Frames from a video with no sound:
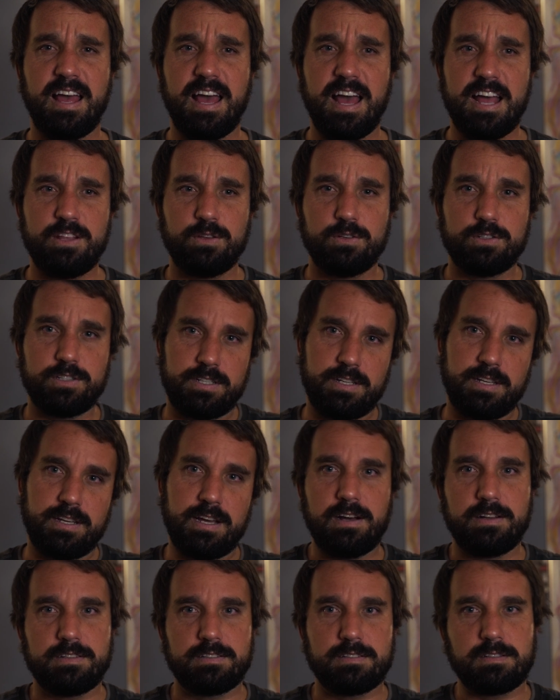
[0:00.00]
And you'll see
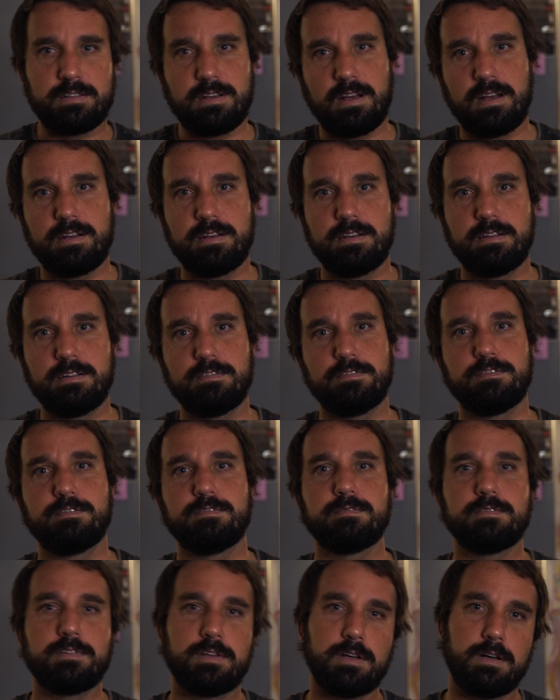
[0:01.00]
how it's kind of
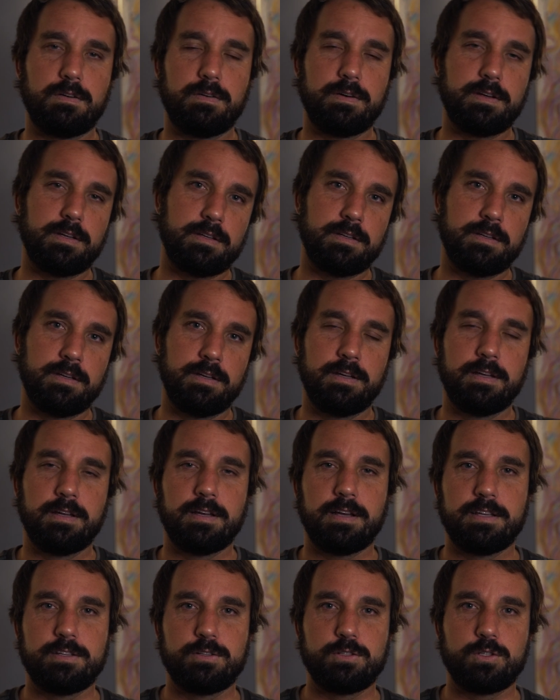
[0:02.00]
going,
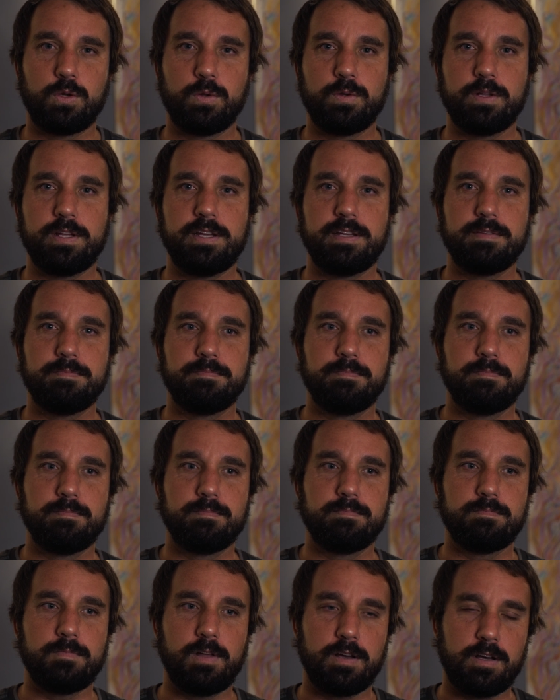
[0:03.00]
because there's only
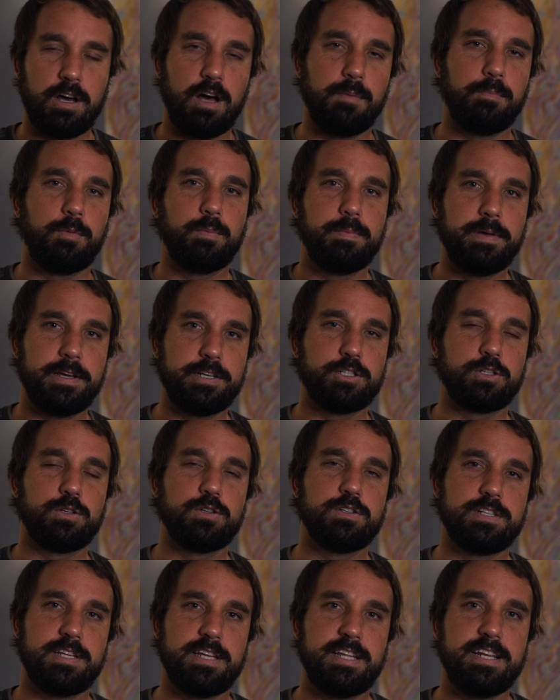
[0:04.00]
a couple
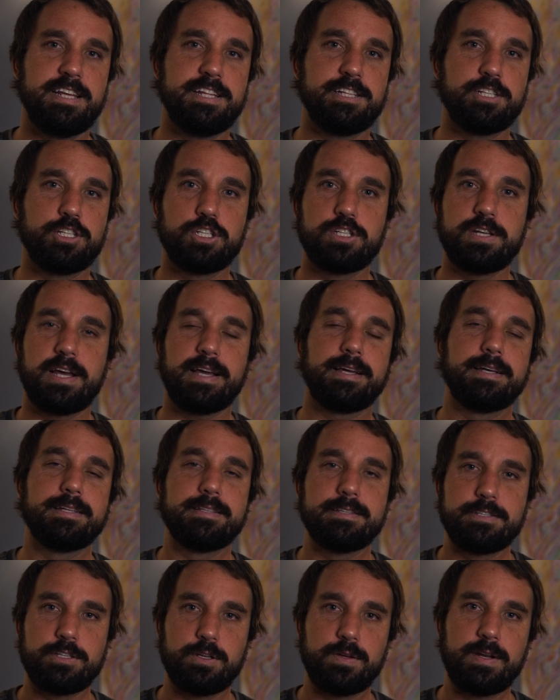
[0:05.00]
pictures in each
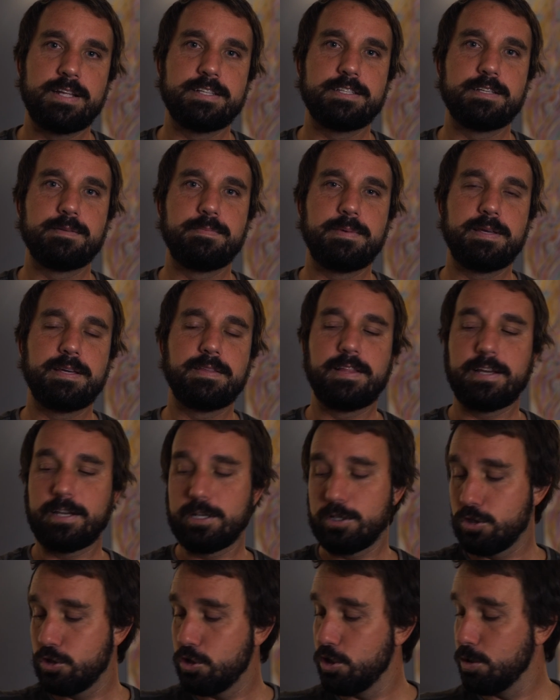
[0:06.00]
second, so it ends up being a
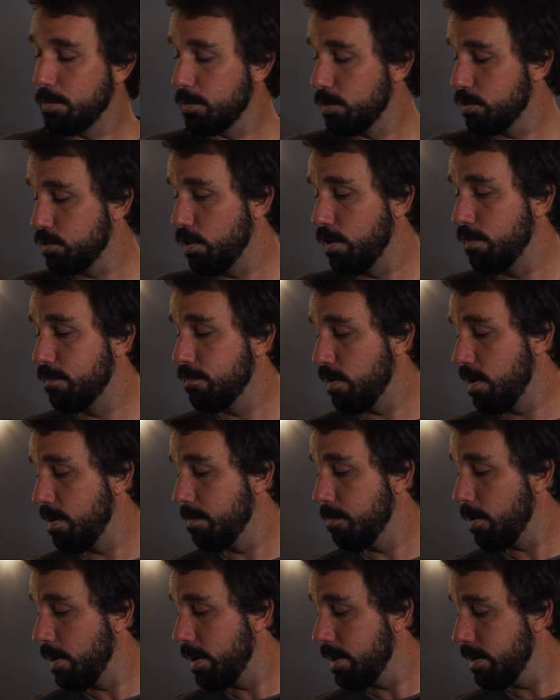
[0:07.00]
super slow
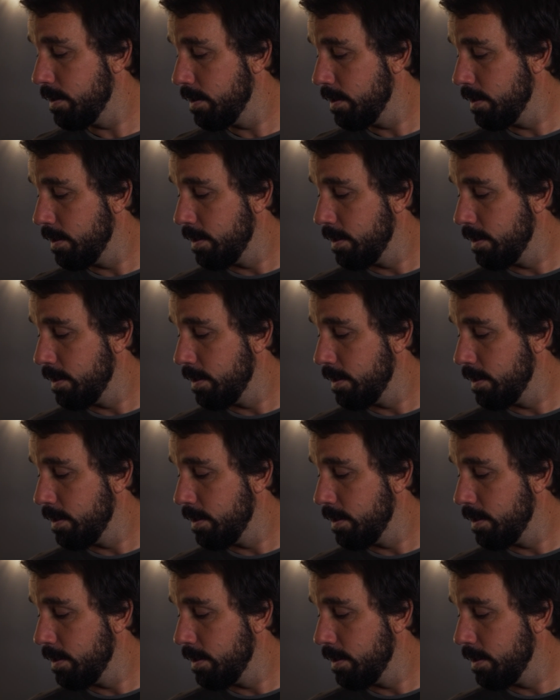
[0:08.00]
frame rate.